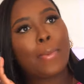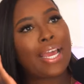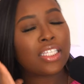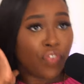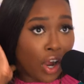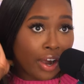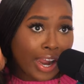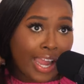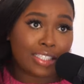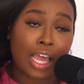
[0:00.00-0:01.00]
As far
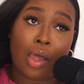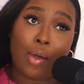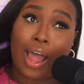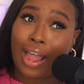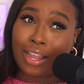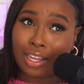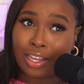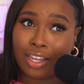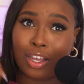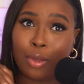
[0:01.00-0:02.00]
as how I
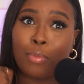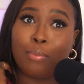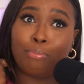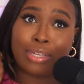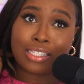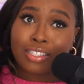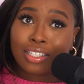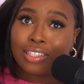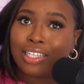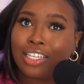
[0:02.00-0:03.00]
am
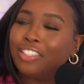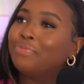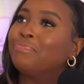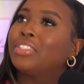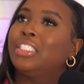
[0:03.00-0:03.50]
mentally,